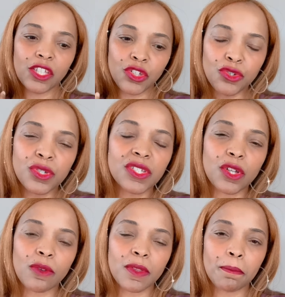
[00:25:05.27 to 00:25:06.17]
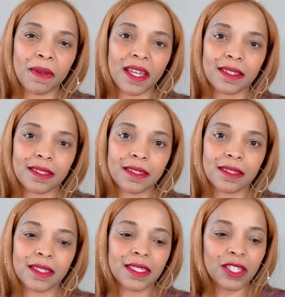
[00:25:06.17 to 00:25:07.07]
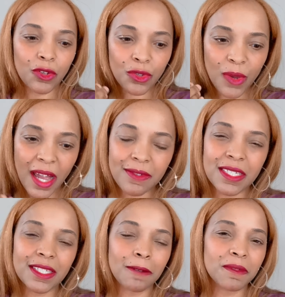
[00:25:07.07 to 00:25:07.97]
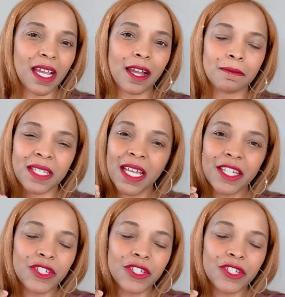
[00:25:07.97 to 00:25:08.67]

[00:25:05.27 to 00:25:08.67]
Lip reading: You deserve the best. So you have to sometimes,